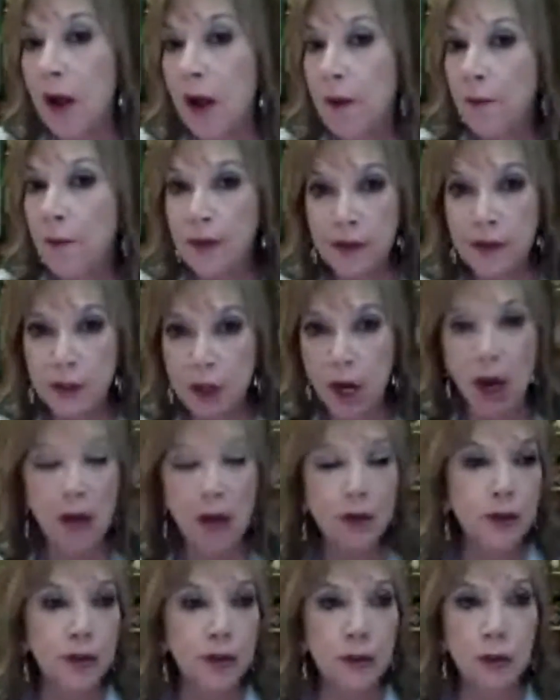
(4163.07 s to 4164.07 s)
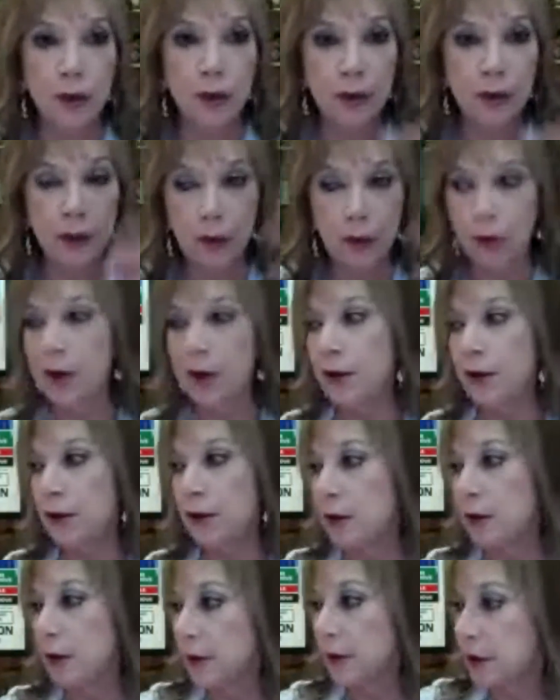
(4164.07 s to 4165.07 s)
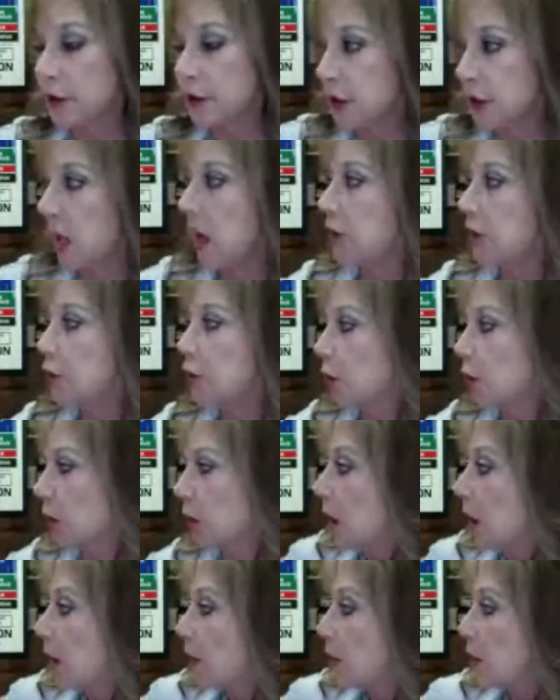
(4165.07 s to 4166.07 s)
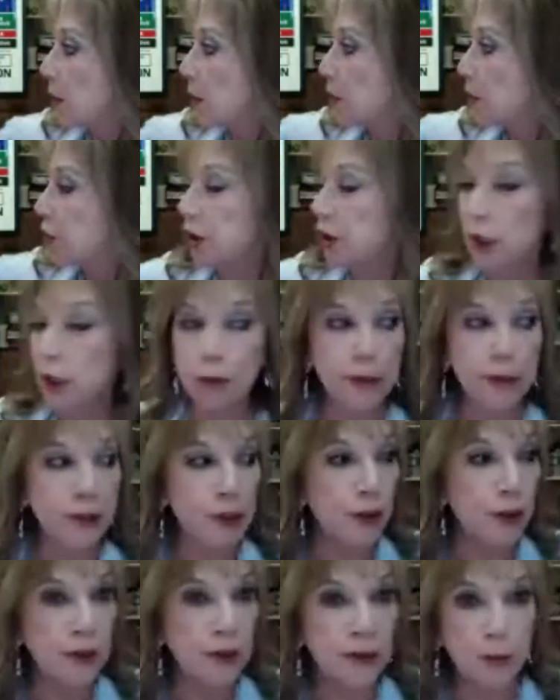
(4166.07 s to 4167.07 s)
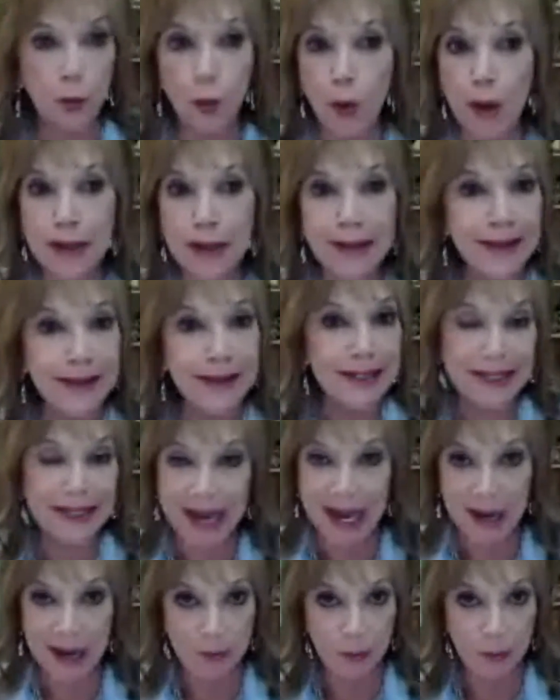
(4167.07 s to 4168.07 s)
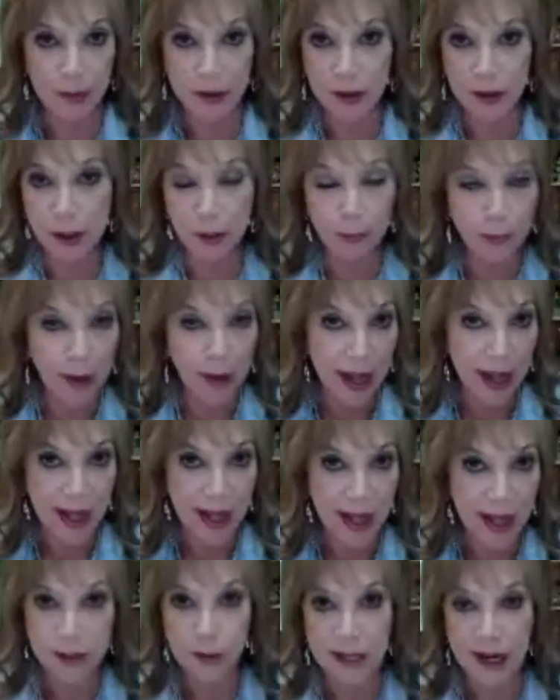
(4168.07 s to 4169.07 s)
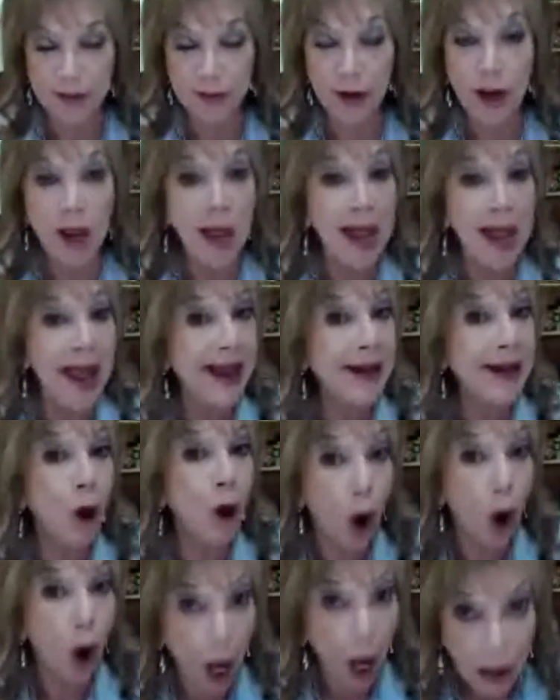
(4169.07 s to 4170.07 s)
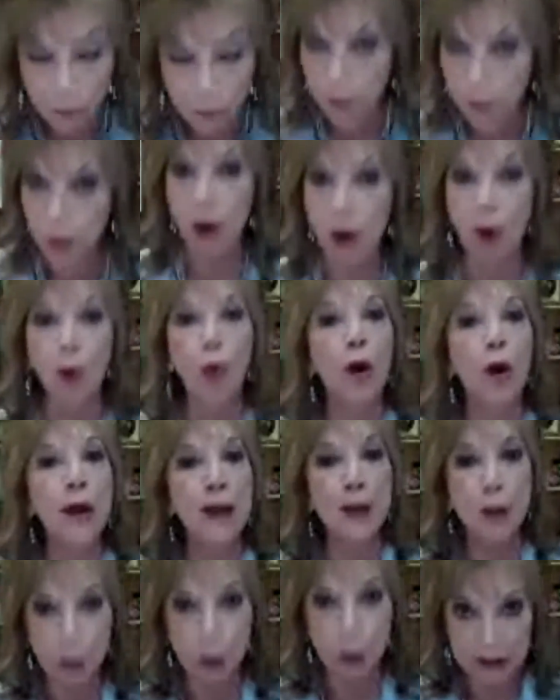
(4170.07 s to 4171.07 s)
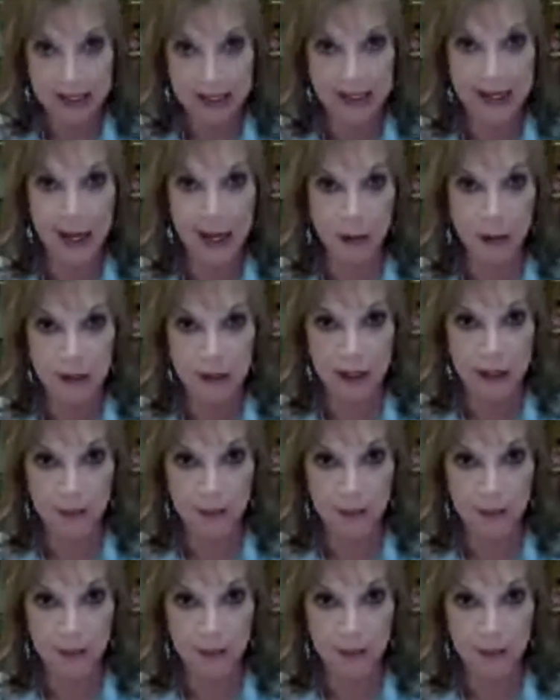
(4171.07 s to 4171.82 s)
the doctor or the lawyer or the judge or your children. You're the one and the same with your pets or whatever. And all of you are working towards that outcome.